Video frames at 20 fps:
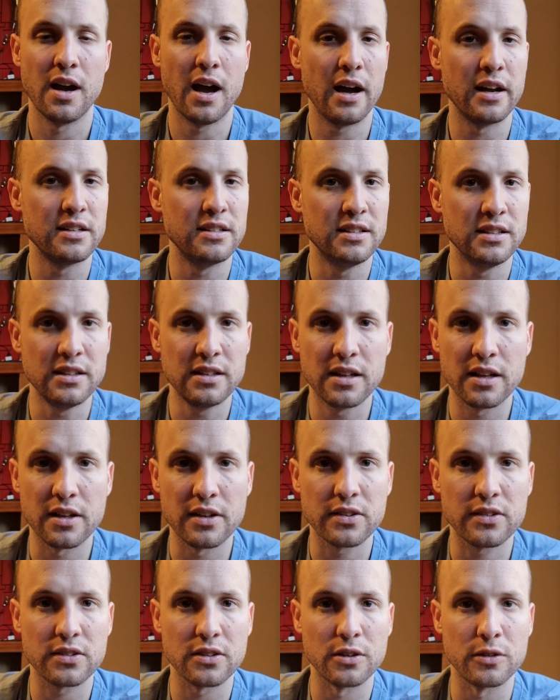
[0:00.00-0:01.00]

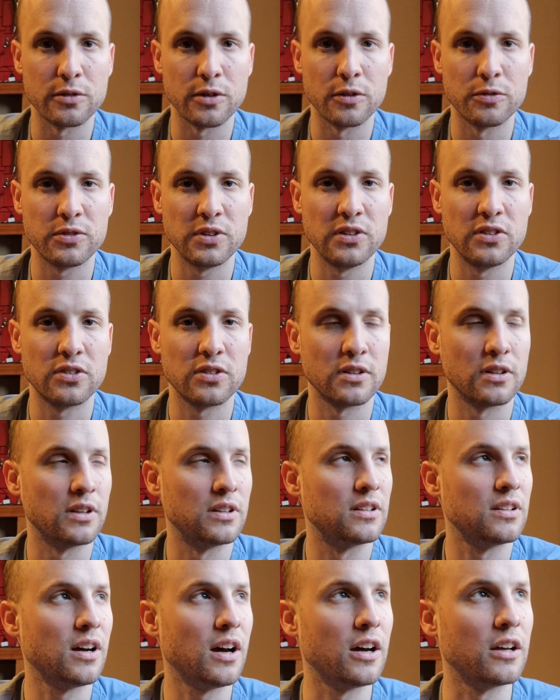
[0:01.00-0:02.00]
ideas of these
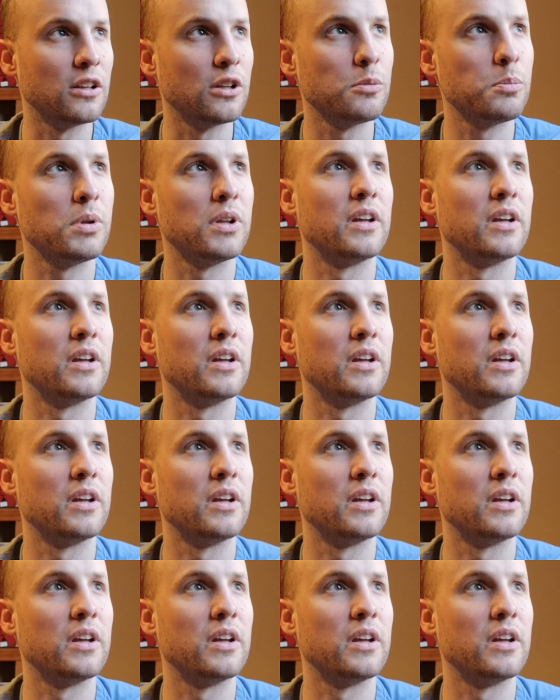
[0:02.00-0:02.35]
entitled